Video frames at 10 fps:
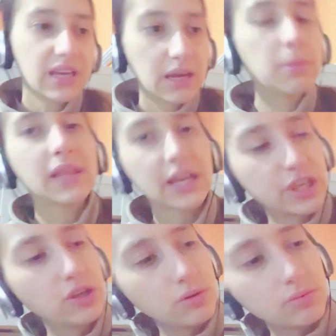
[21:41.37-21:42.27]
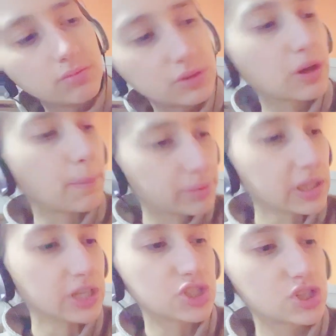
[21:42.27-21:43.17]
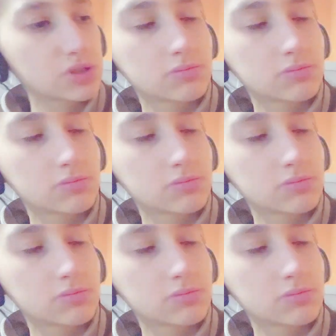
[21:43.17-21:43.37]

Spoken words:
It would be like you. You're a plush.